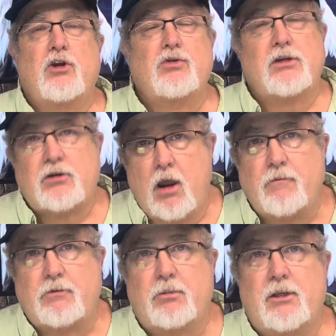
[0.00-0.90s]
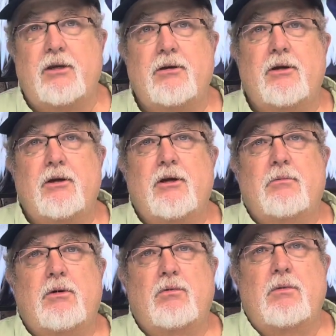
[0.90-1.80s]
Dress comfortably,
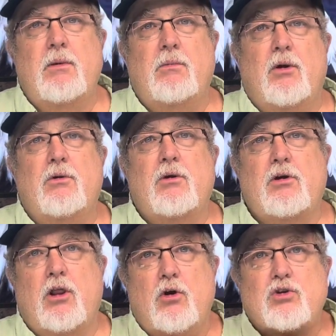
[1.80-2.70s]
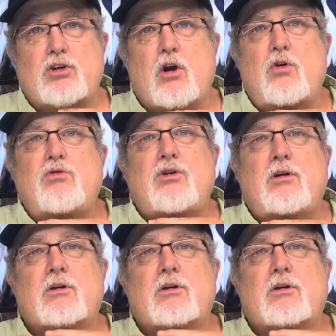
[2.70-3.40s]
but remember, closed-toed